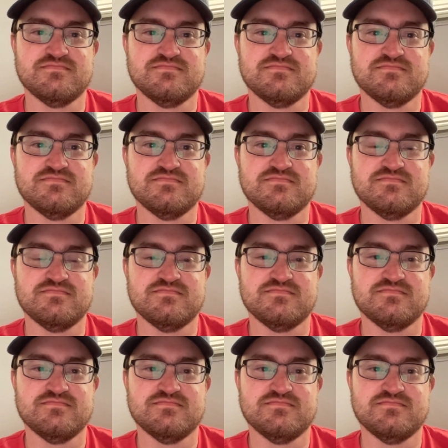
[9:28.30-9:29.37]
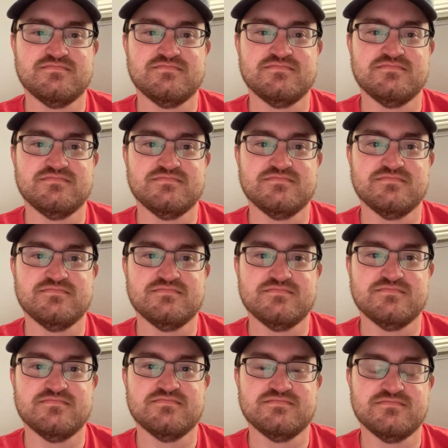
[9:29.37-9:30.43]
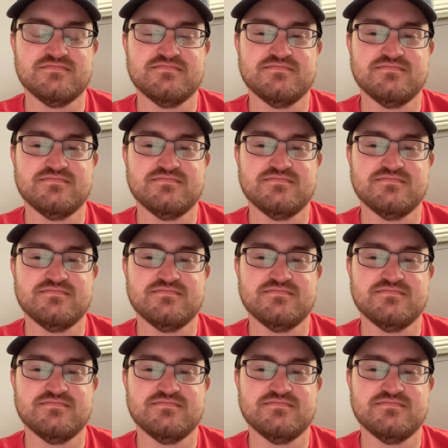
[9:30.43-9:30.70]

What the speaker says: The person shown says nothing.